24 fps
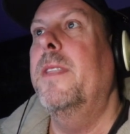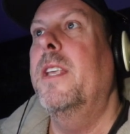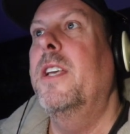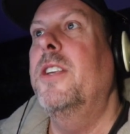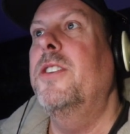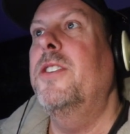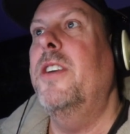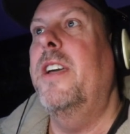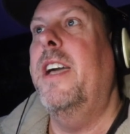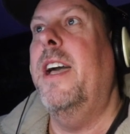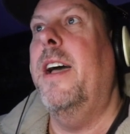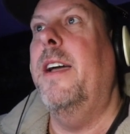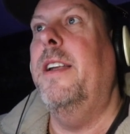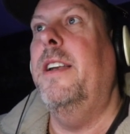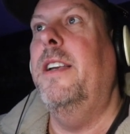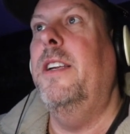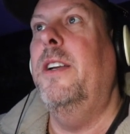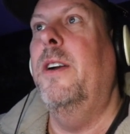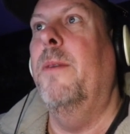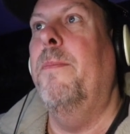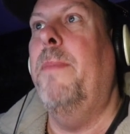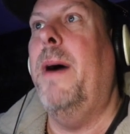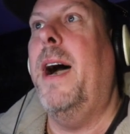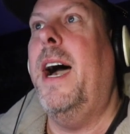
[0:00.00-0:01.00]
So you got
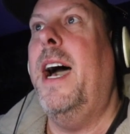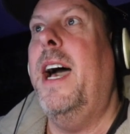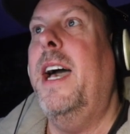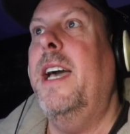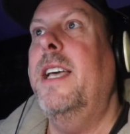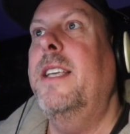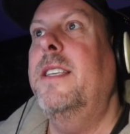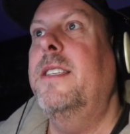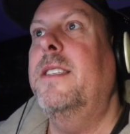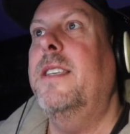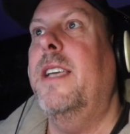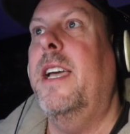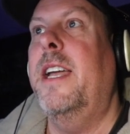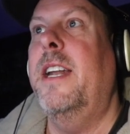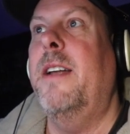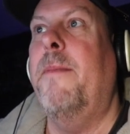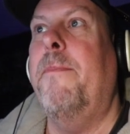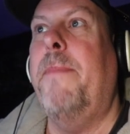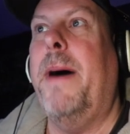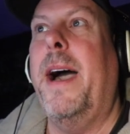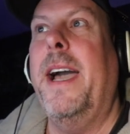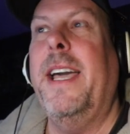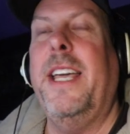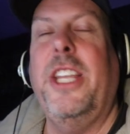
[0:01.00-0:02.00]
your buys, and
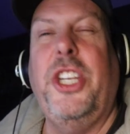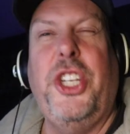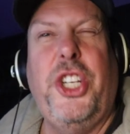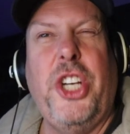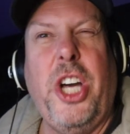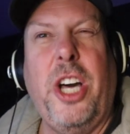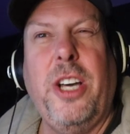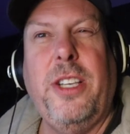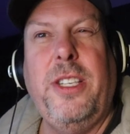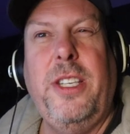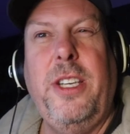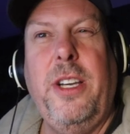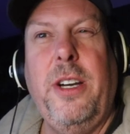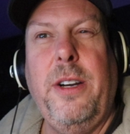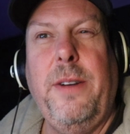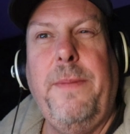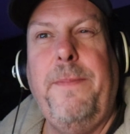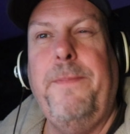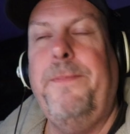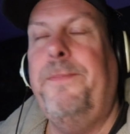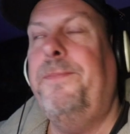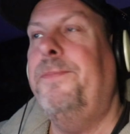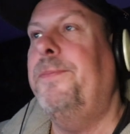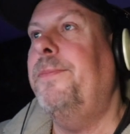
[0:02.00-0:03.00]
I'm buying in chunks here.
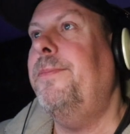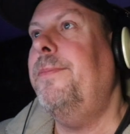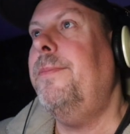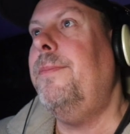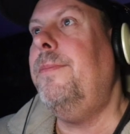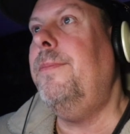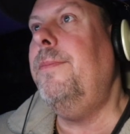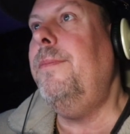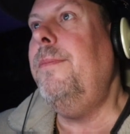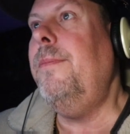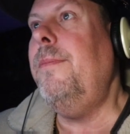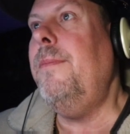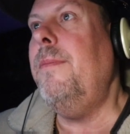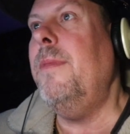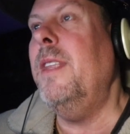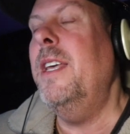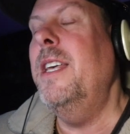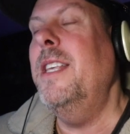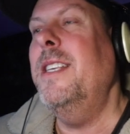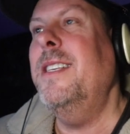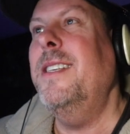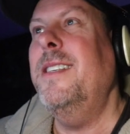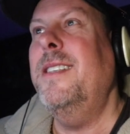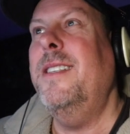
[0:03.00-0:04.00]

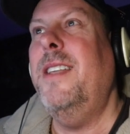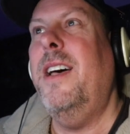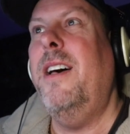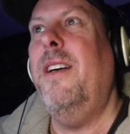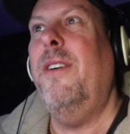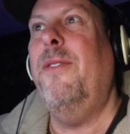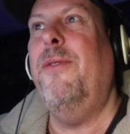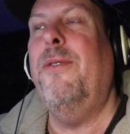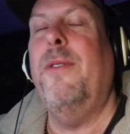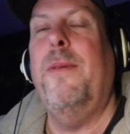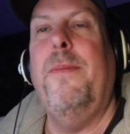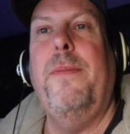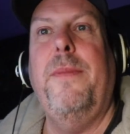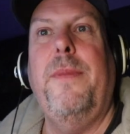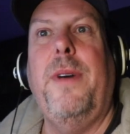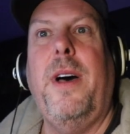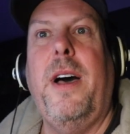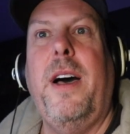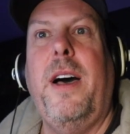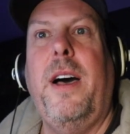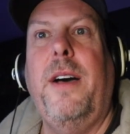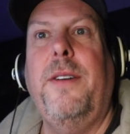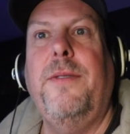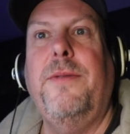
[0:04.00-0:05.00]
This is a style from
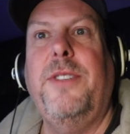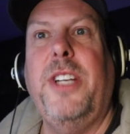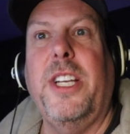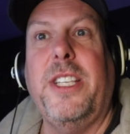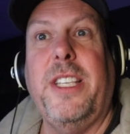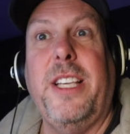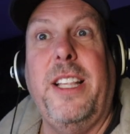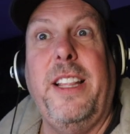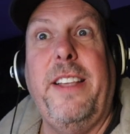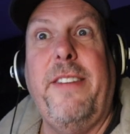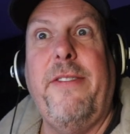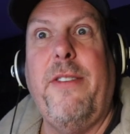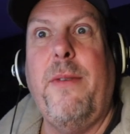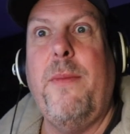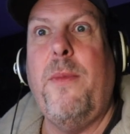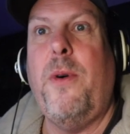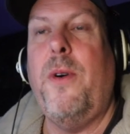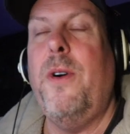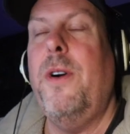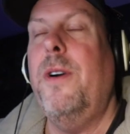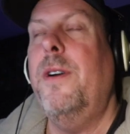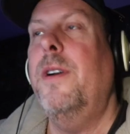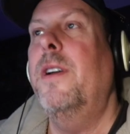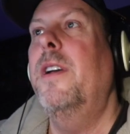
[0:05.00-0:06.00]
Jesse
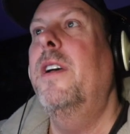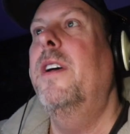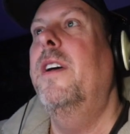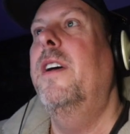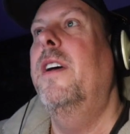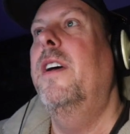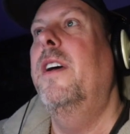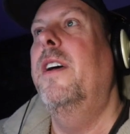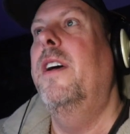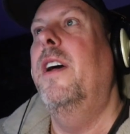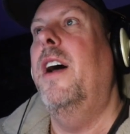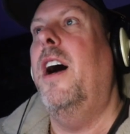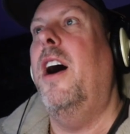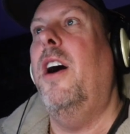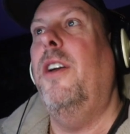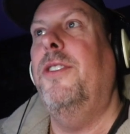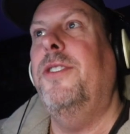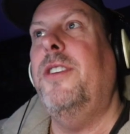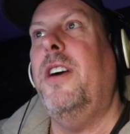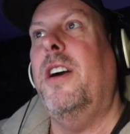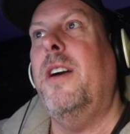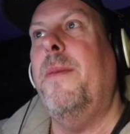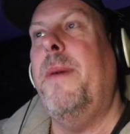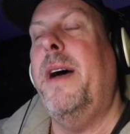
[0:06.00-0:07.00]
Livermore. I'll
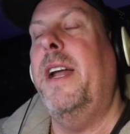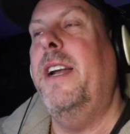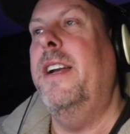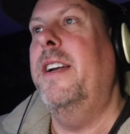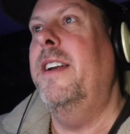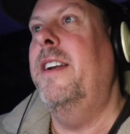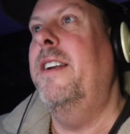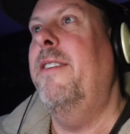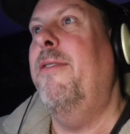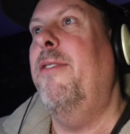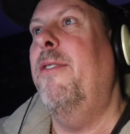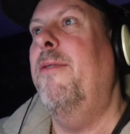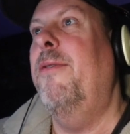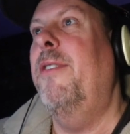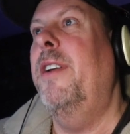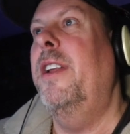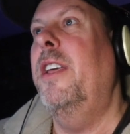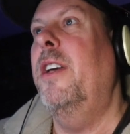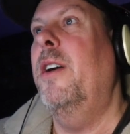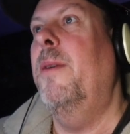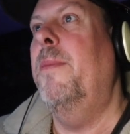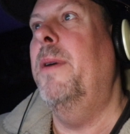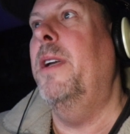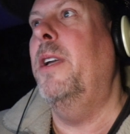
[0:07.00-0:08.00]
talk about it in a different
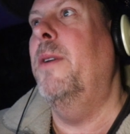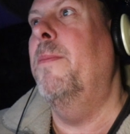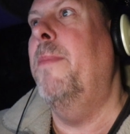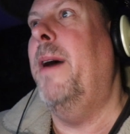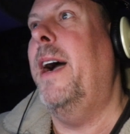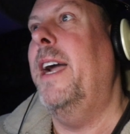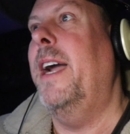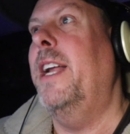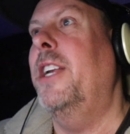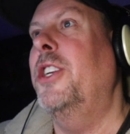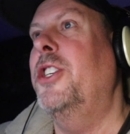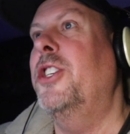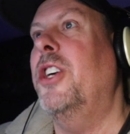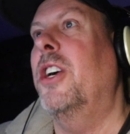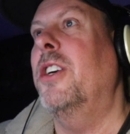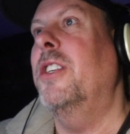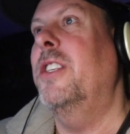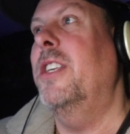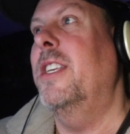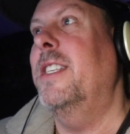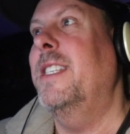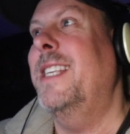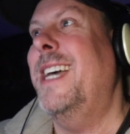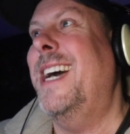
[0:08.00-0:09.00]
video, but you buy it in
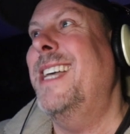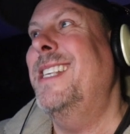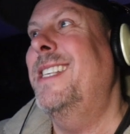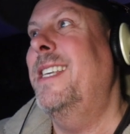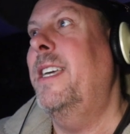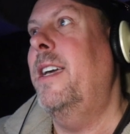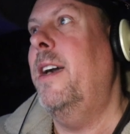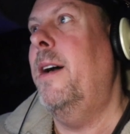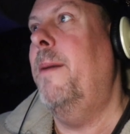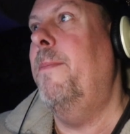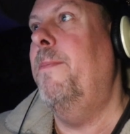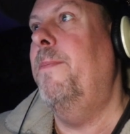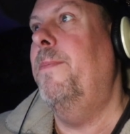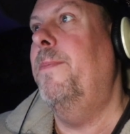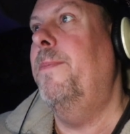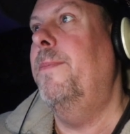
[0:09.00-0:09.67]
chunks, sizing up.